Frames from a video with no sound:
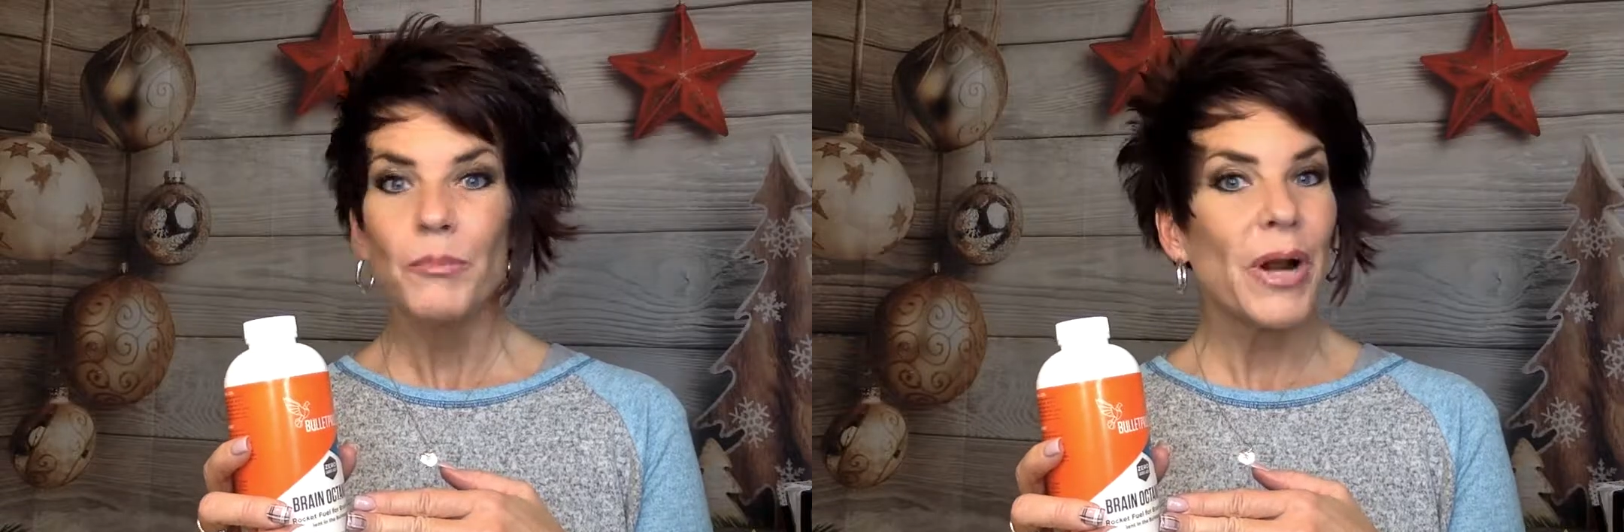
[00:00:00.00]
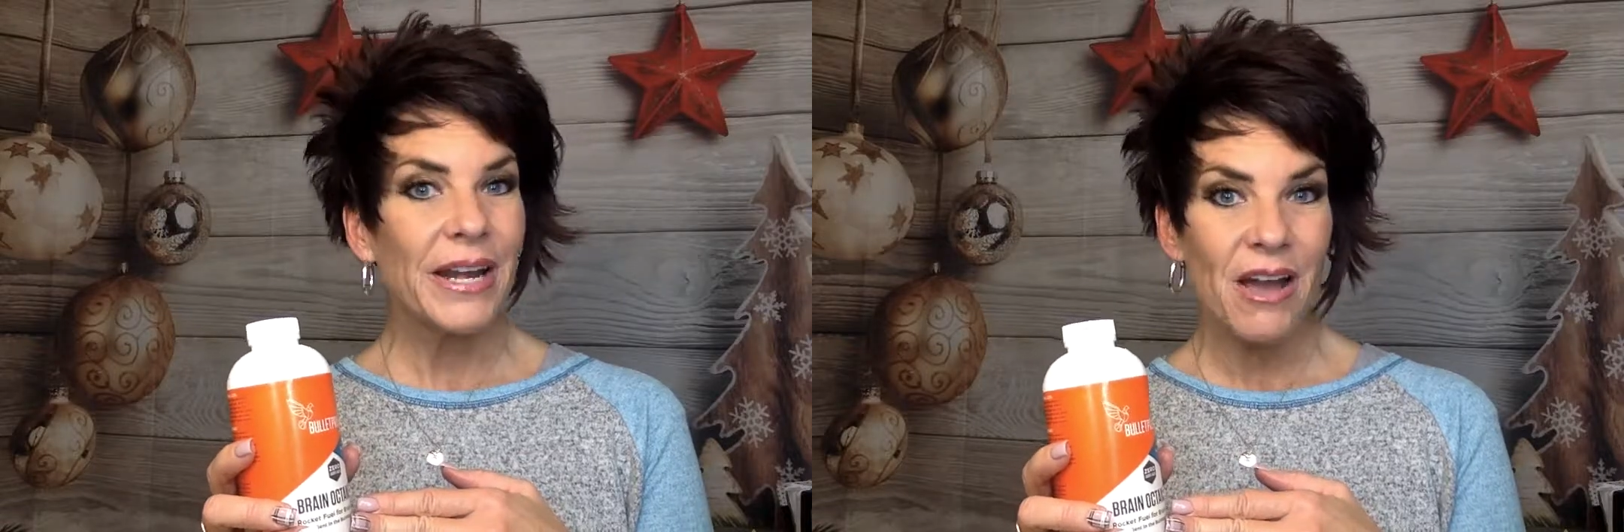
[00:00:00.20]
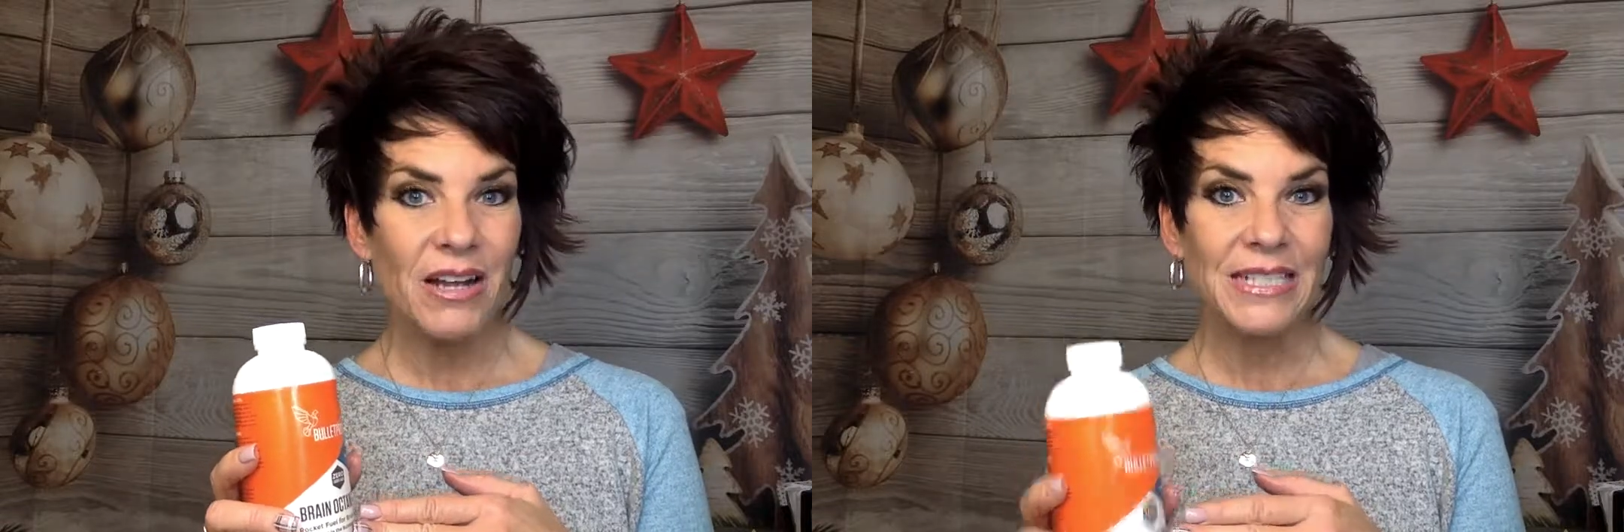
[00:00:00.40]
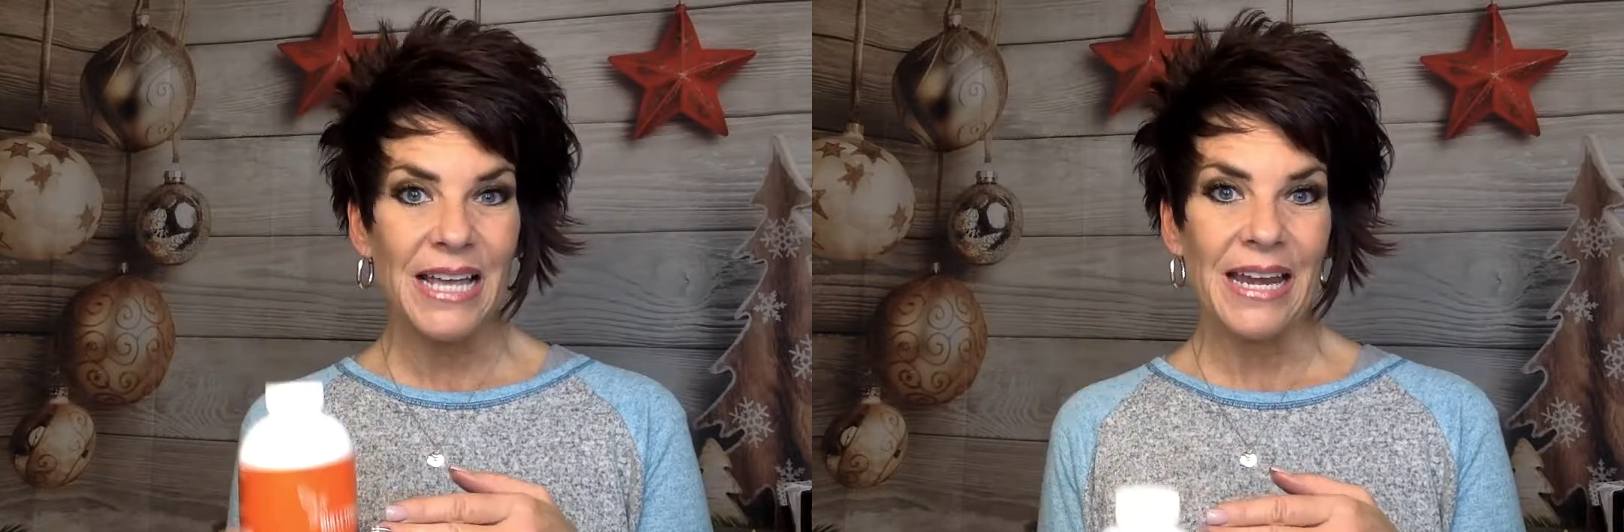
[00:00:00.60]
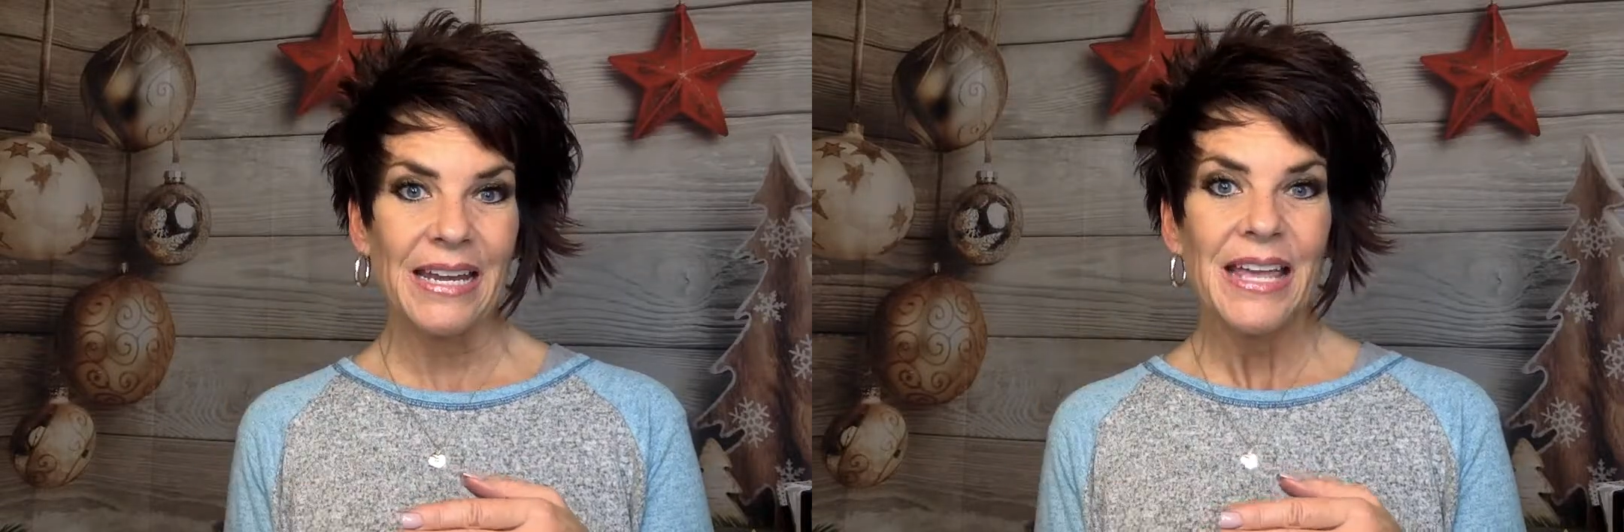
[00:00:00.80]
brain
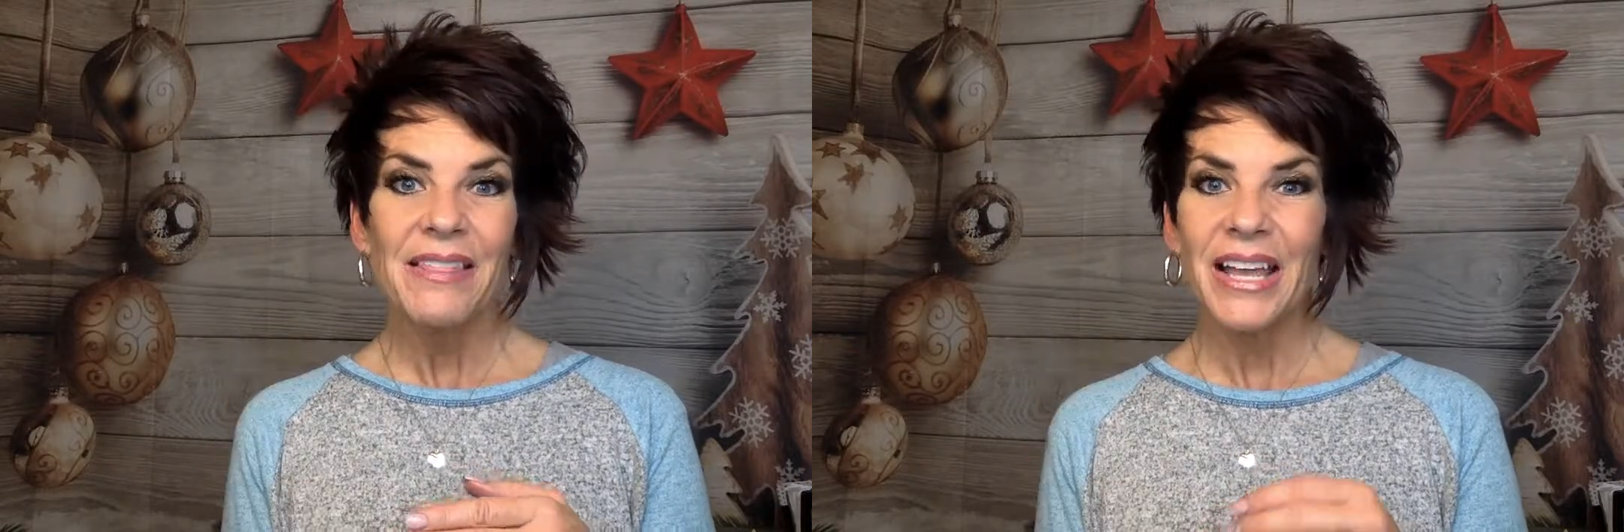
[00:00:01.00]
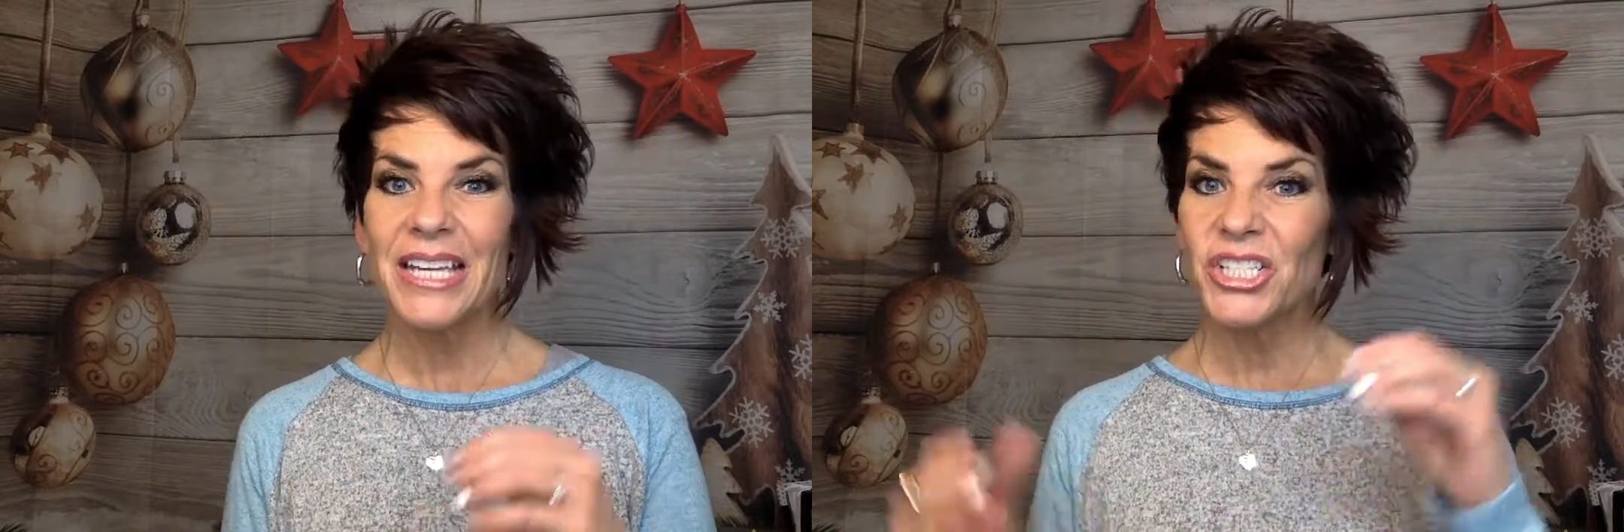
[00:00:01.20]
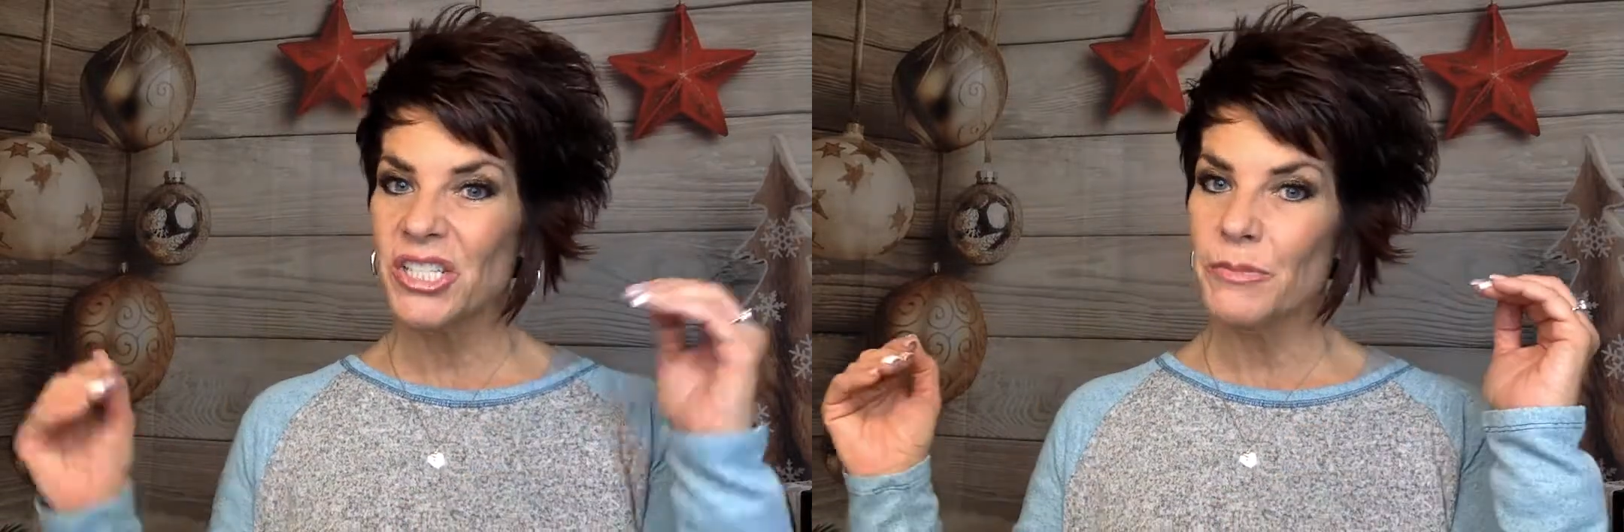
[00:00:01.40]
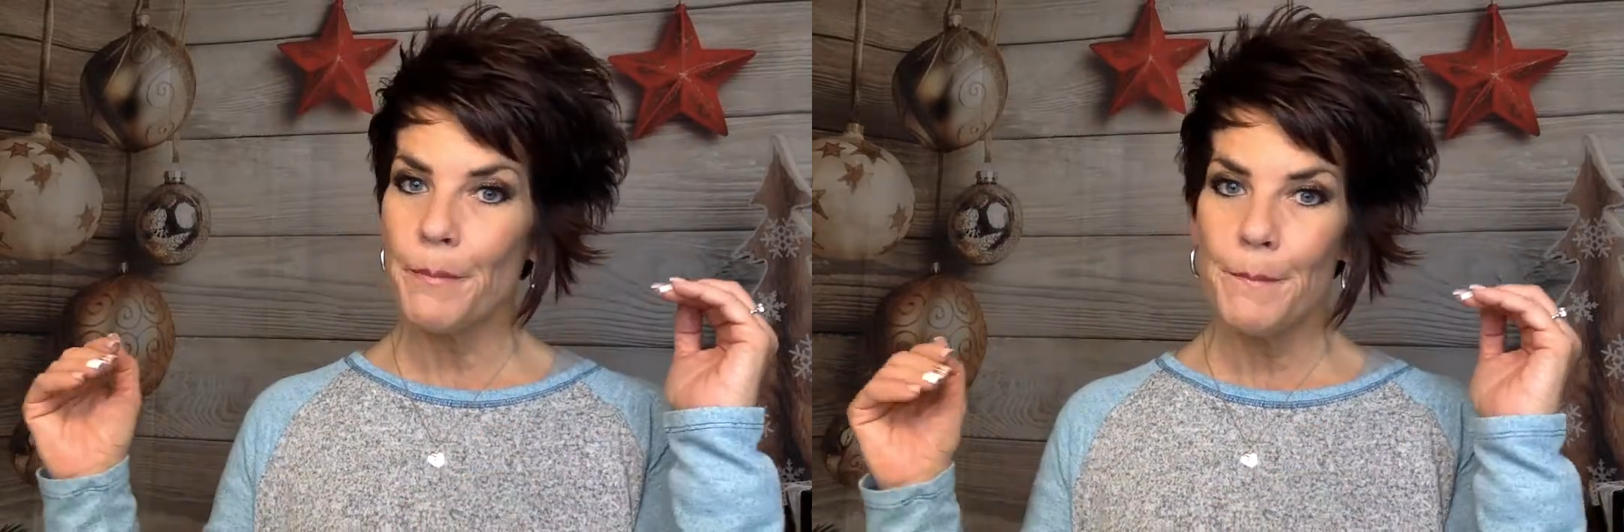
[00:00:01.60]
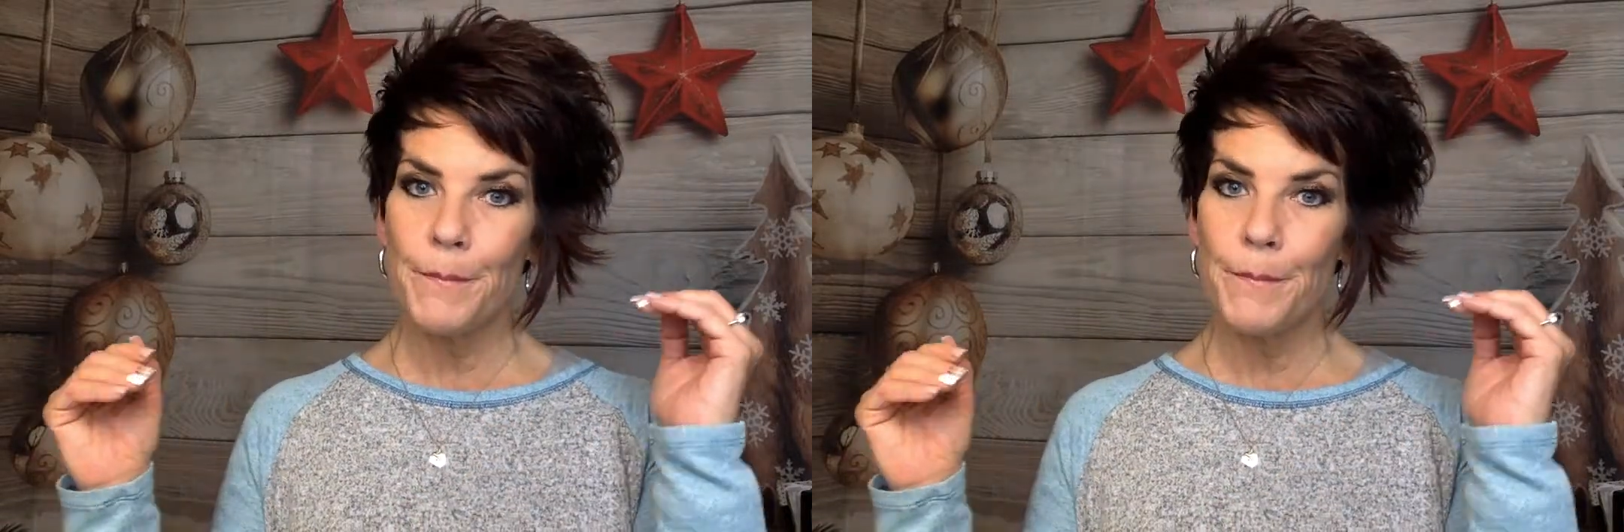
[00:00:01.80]
octane. Like it just,